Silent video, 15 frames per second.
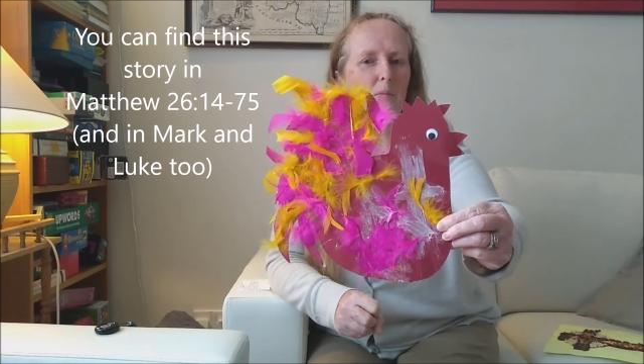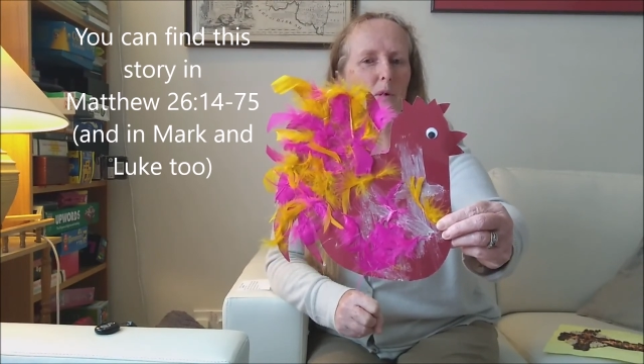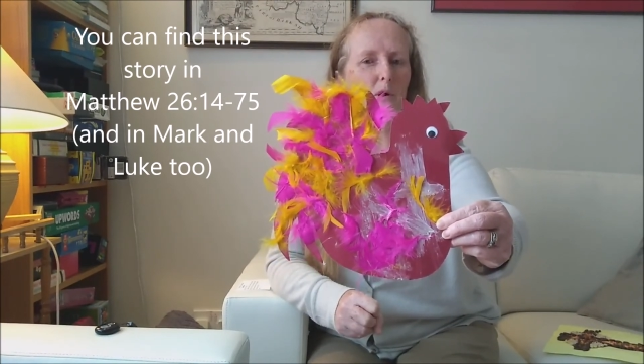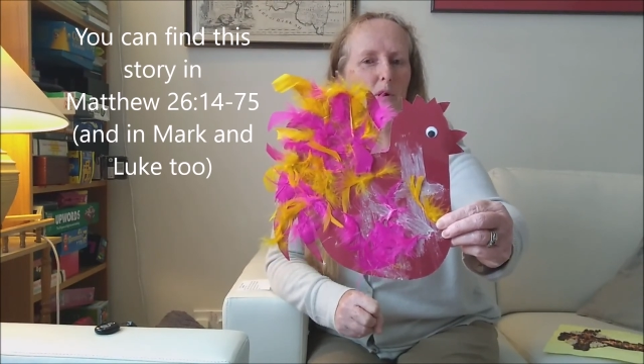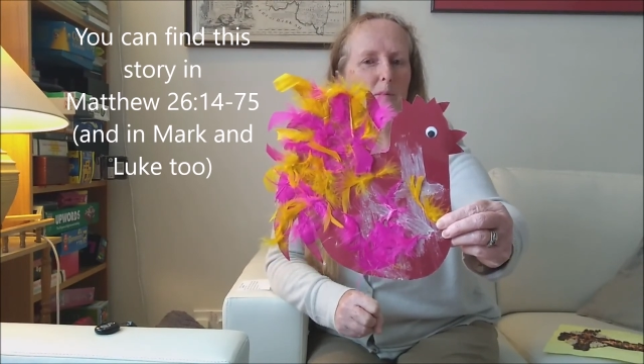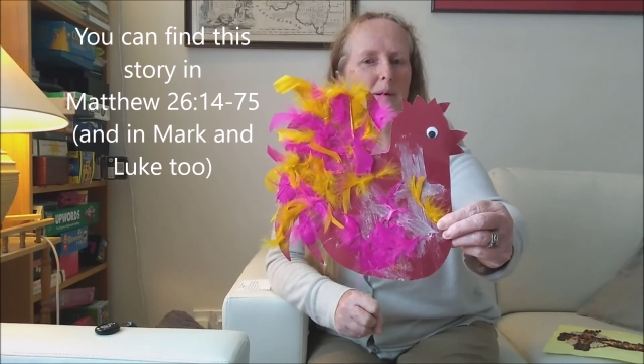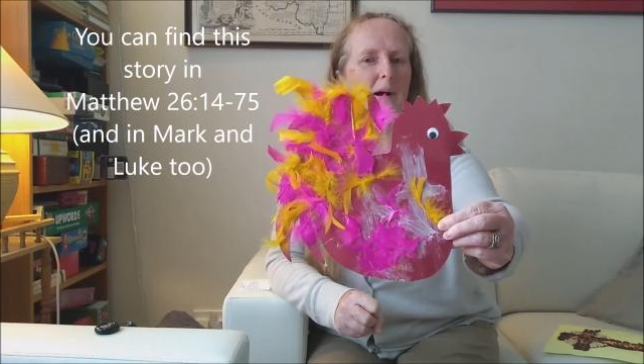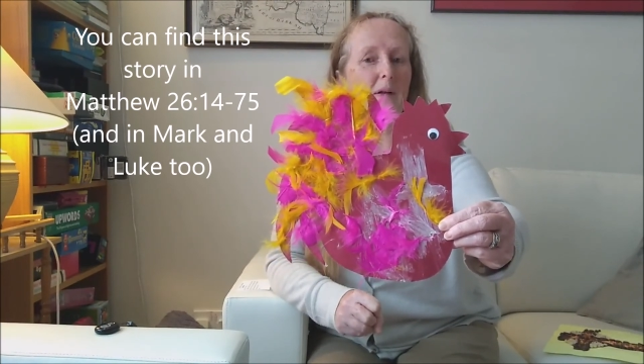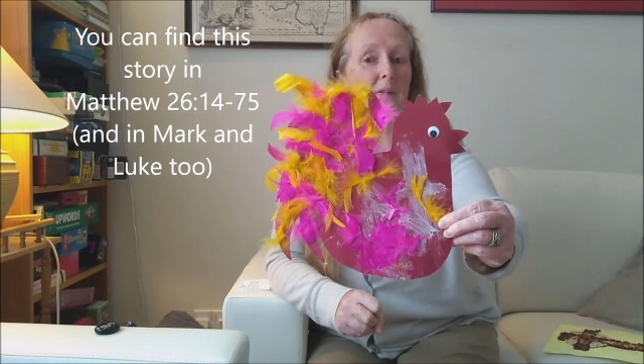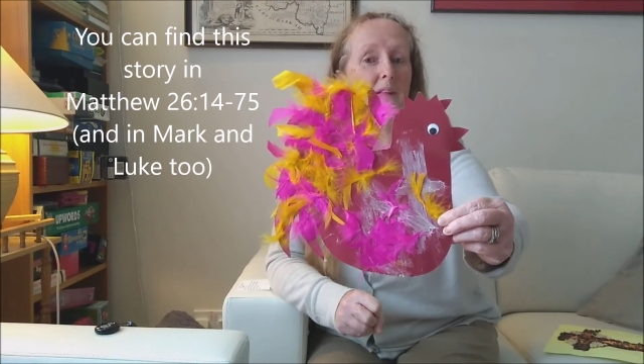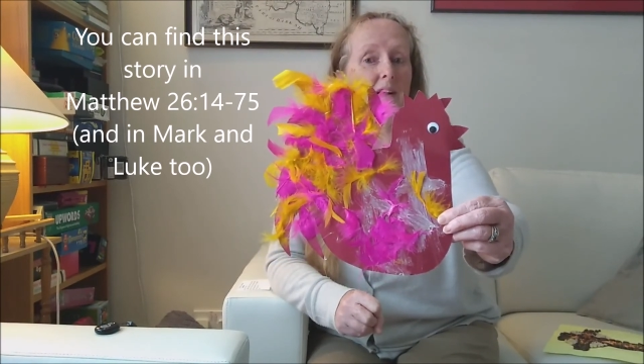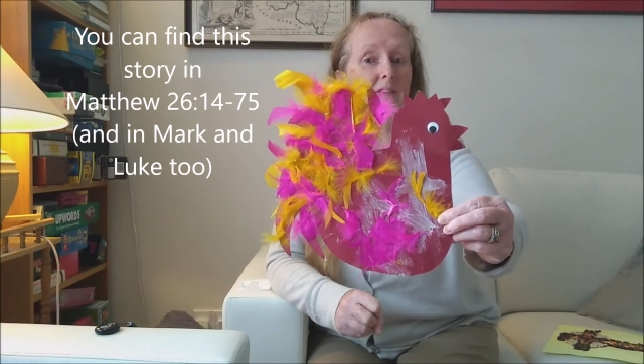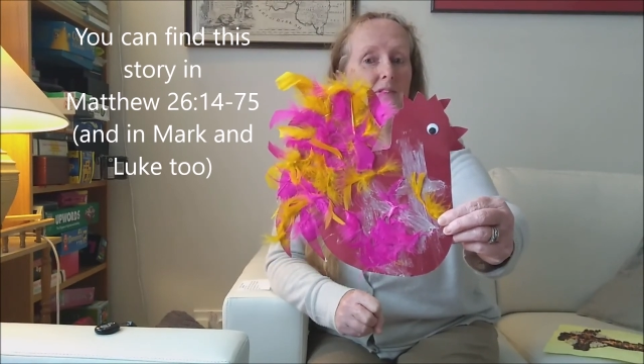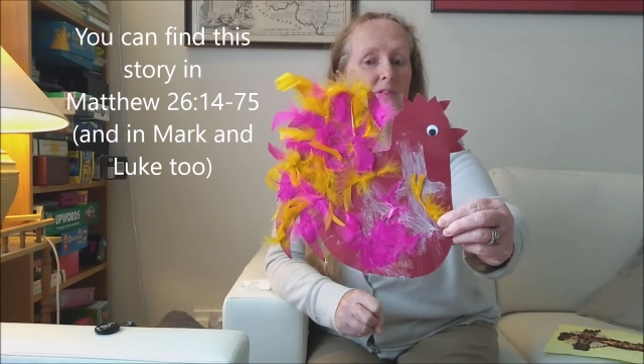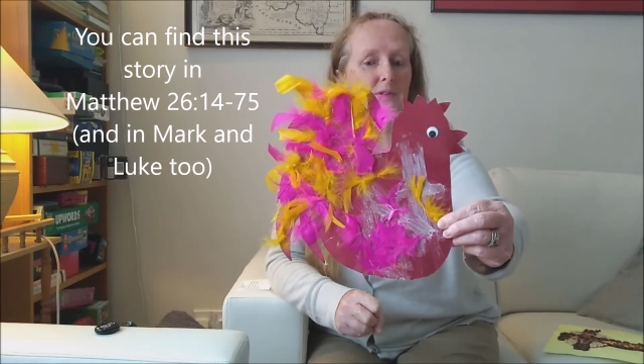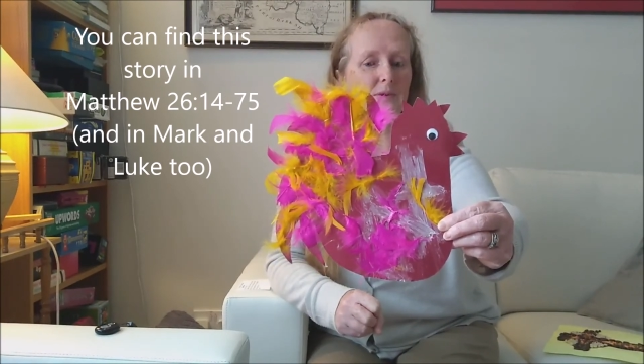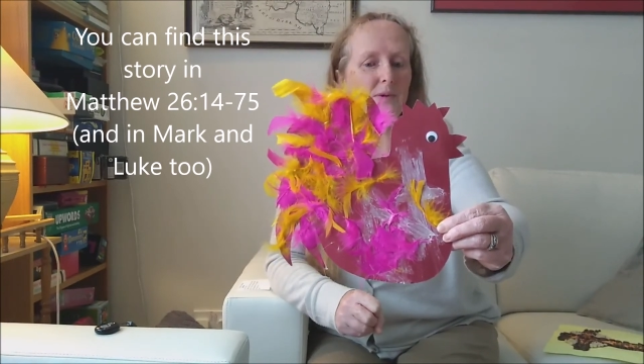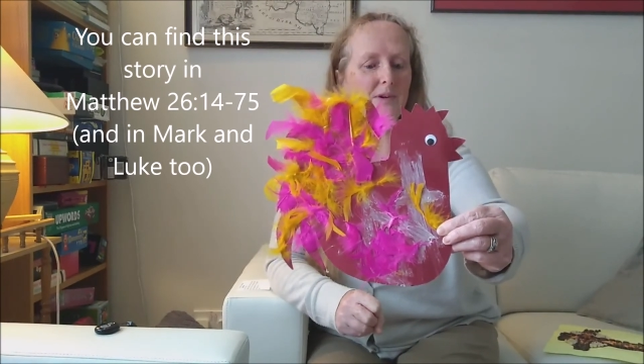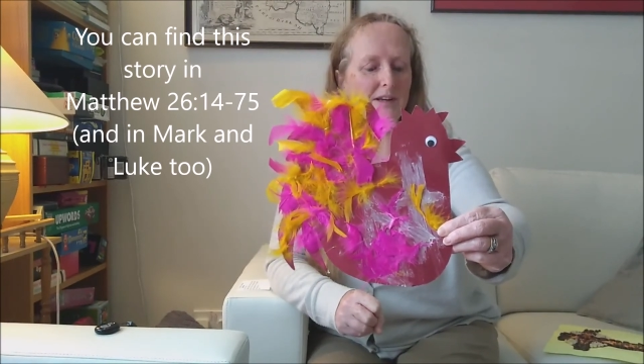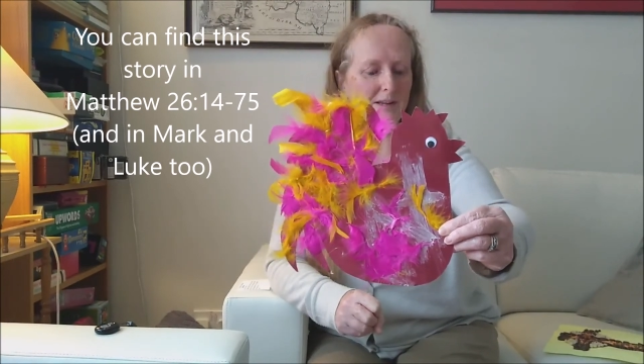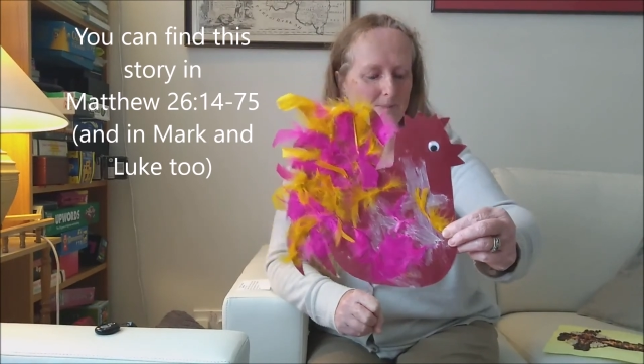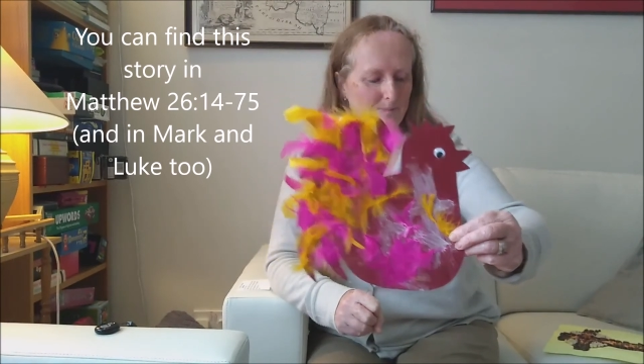more about that
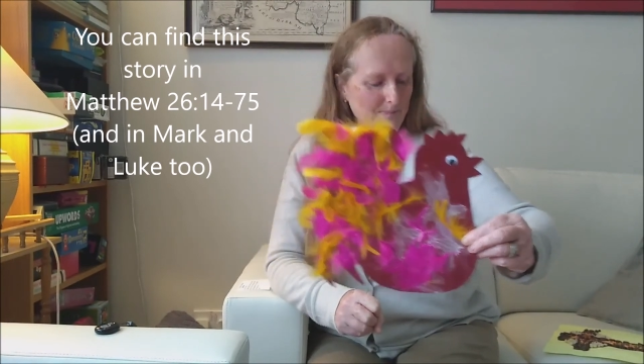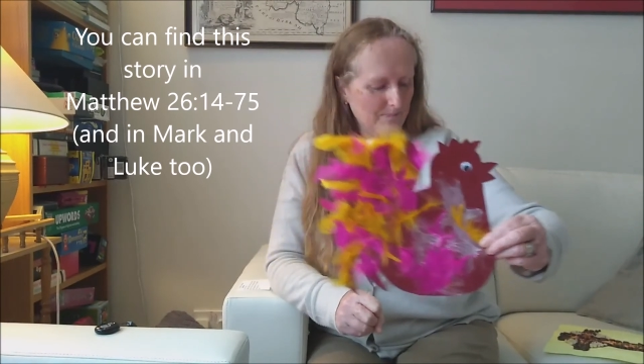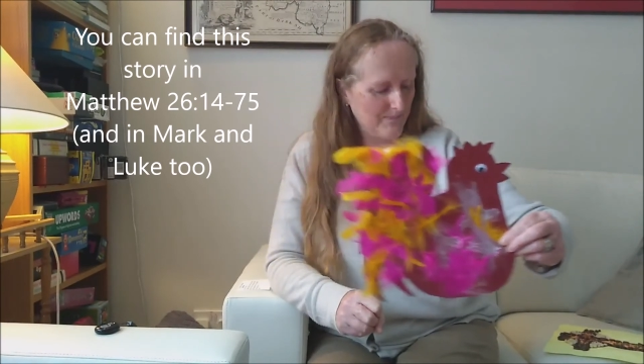story.